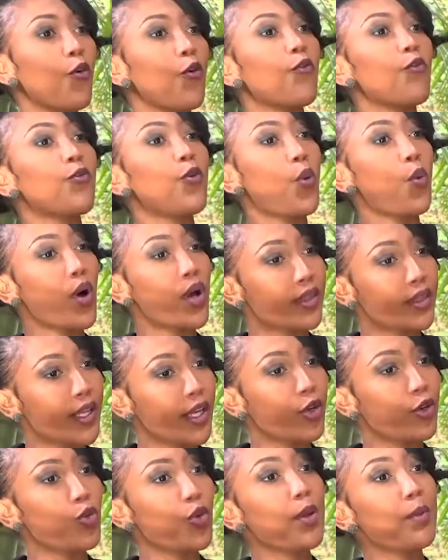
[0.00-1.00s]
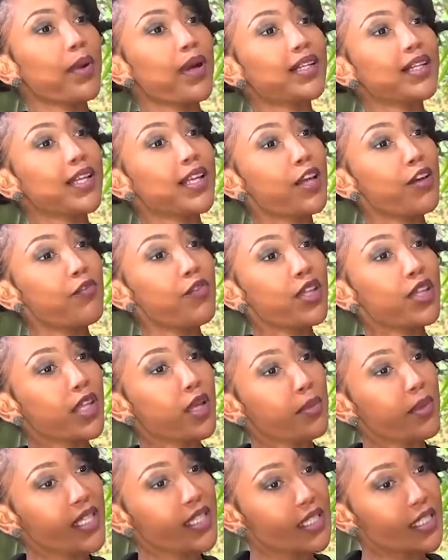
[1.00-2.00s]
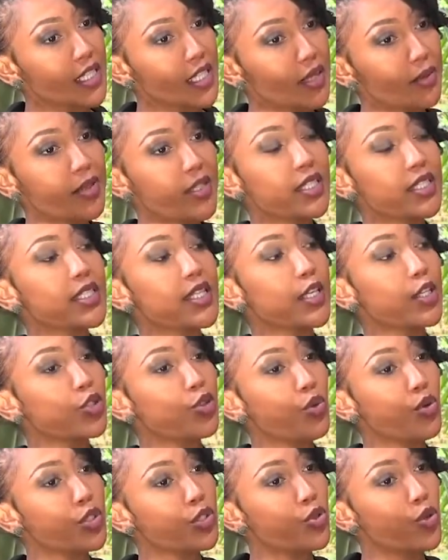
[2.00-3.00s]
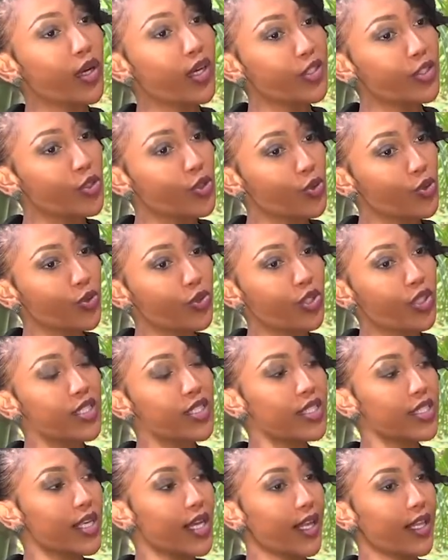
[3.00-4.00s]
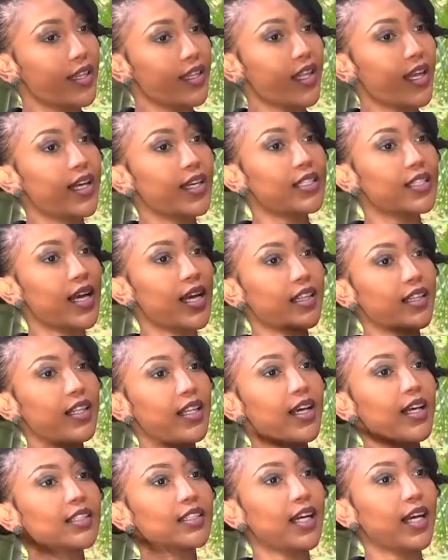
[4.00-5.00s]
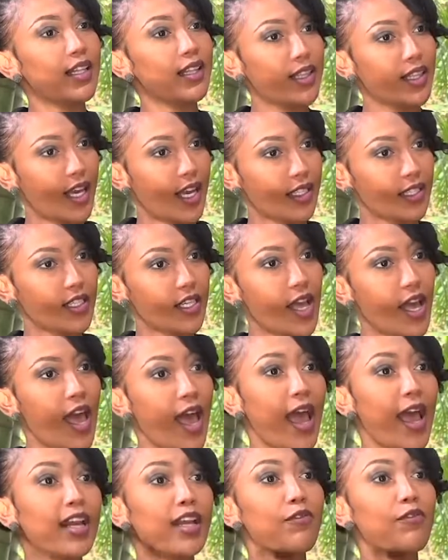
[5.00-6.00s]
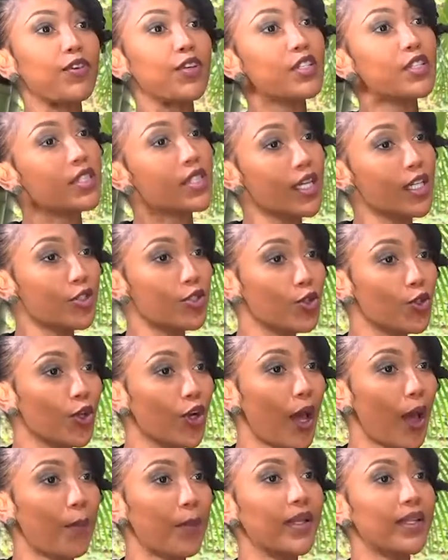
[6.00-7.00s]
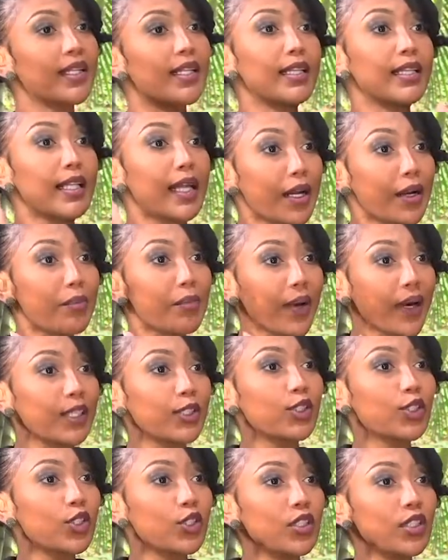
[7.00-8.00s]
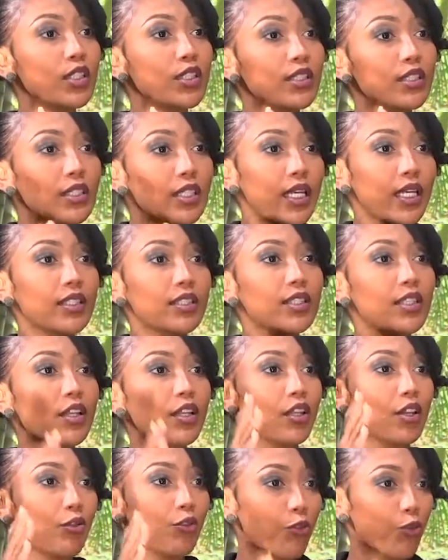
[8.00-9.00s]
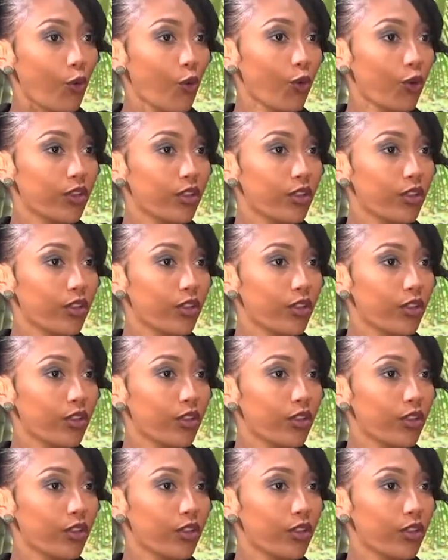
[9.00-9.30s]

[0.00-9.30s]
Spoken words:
for what they're doing, but giving them a team and saying so and so has to do this and that and that and that. And if it does not happen, then that person takes the fall.